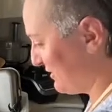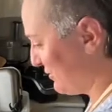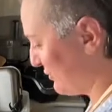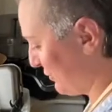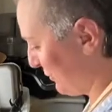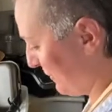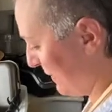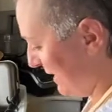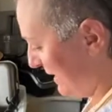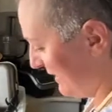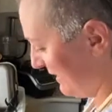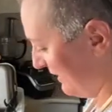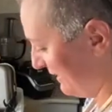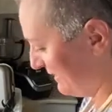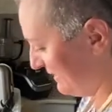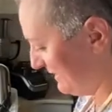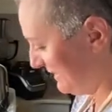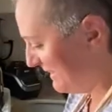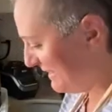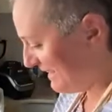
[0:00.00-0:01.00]
Joanna,
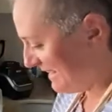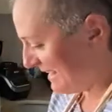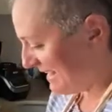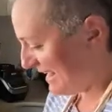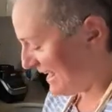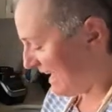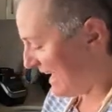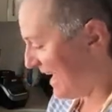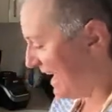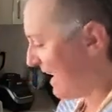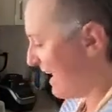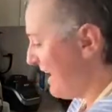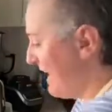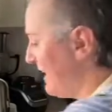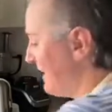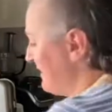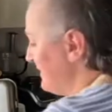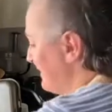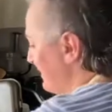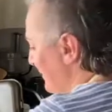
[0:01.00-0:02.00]

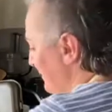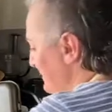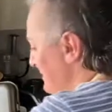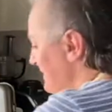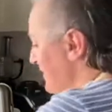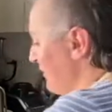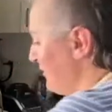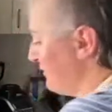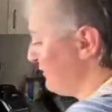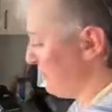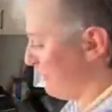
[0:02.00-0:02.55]
and I was telling her